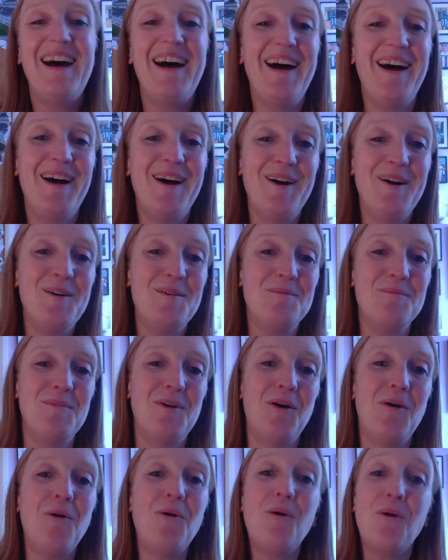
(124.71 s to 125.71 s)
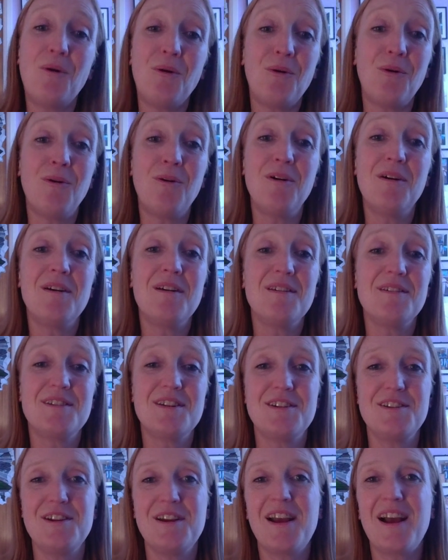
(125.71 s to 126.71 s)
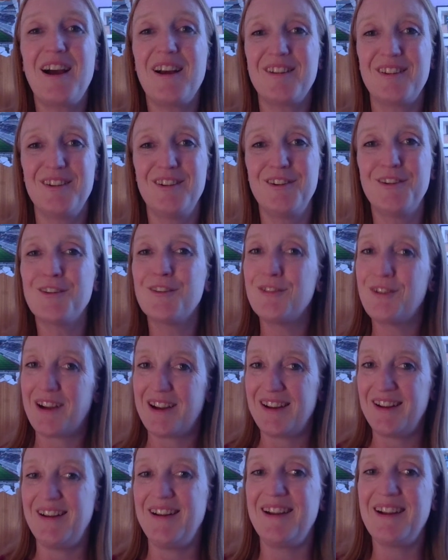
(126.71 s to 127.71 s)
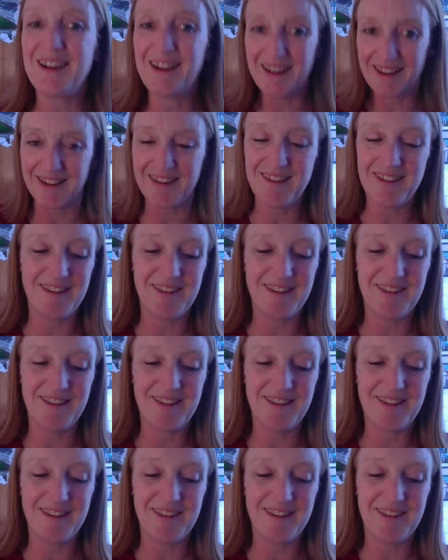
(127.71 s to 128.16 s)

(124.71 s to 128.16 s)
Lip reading: Or did Newcastle just finally click?